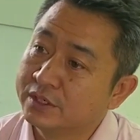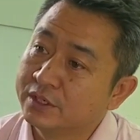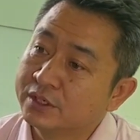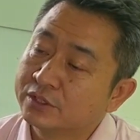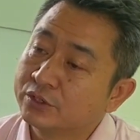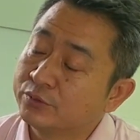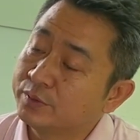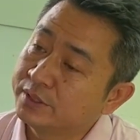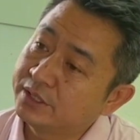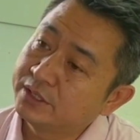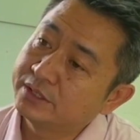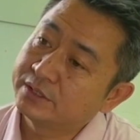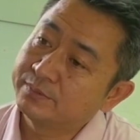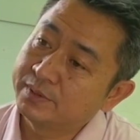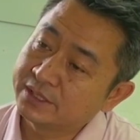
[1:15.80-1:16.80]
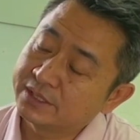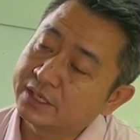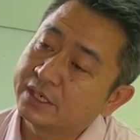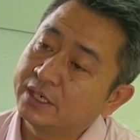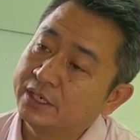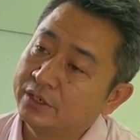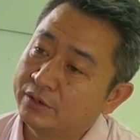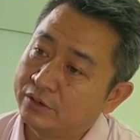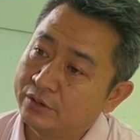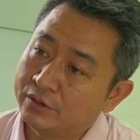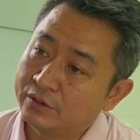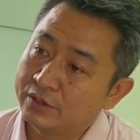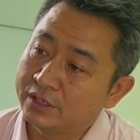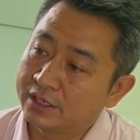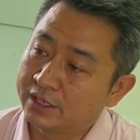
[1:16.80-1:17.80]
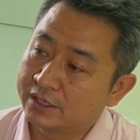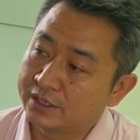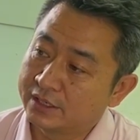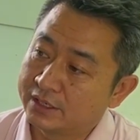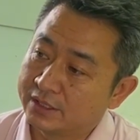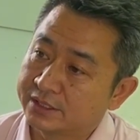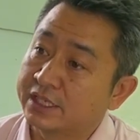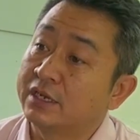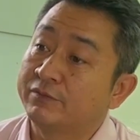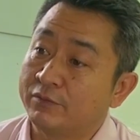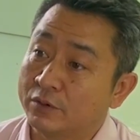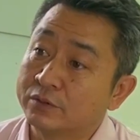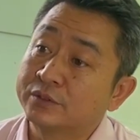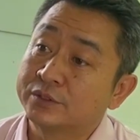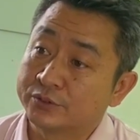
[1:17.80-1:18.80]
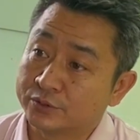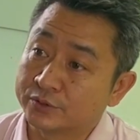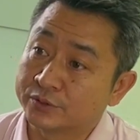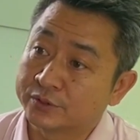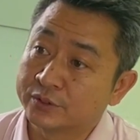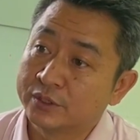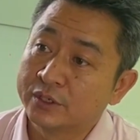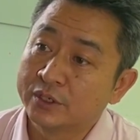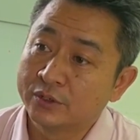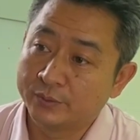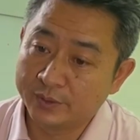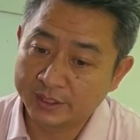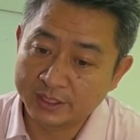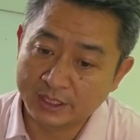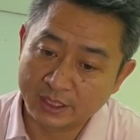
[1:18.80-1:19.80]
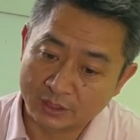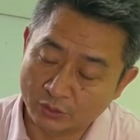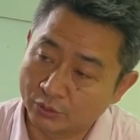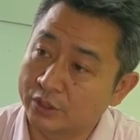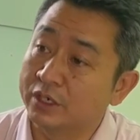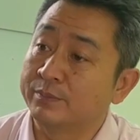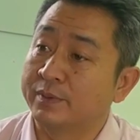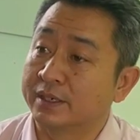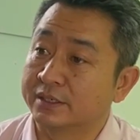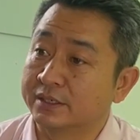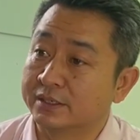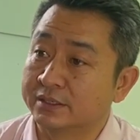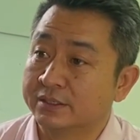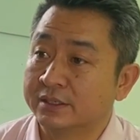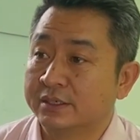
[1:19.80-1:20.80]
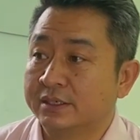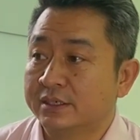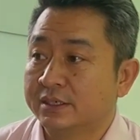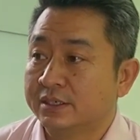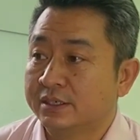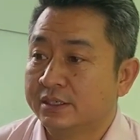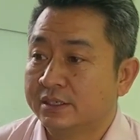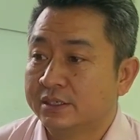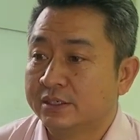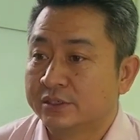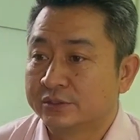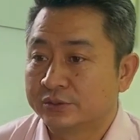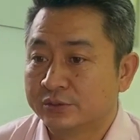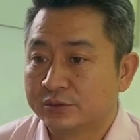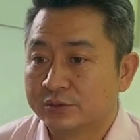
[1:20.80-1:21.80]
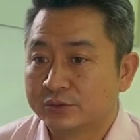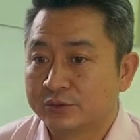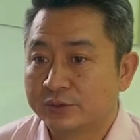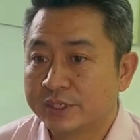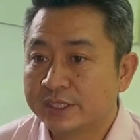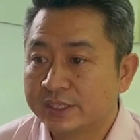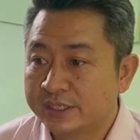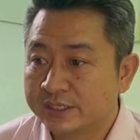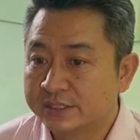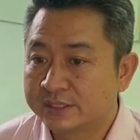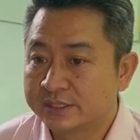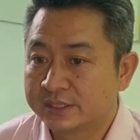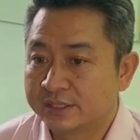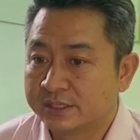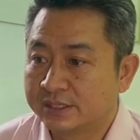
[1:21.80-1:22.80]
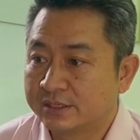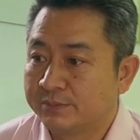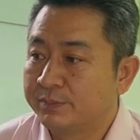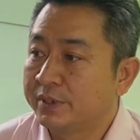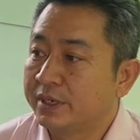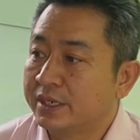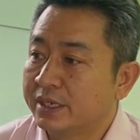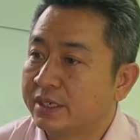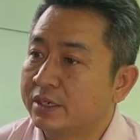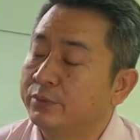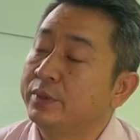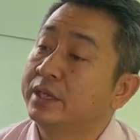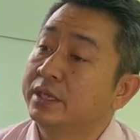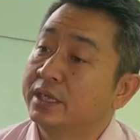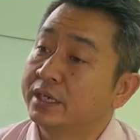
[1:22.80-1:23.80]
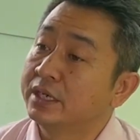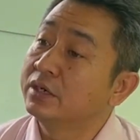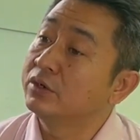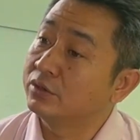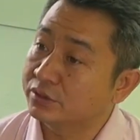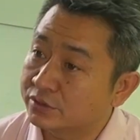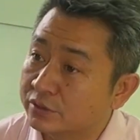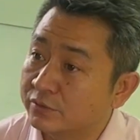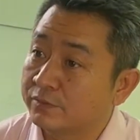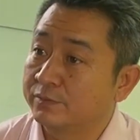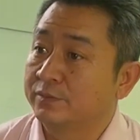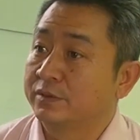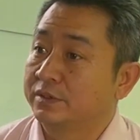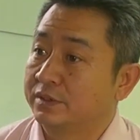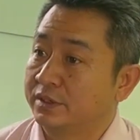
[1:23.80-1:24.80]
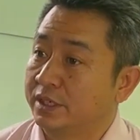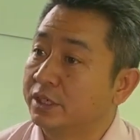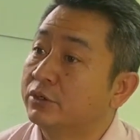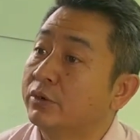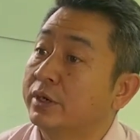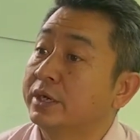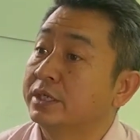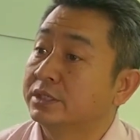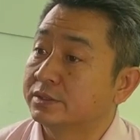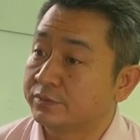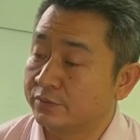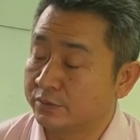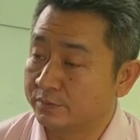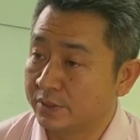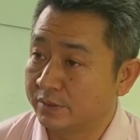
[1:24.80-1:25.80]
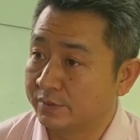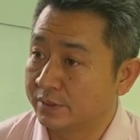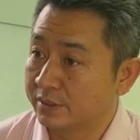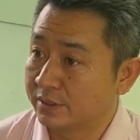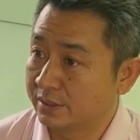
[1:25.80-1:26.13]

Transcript: So which is basically all like uh, self-owned stores yes. with the like local partner. Yes. So during this uh, period, we are getting lots of uh, inquiries from our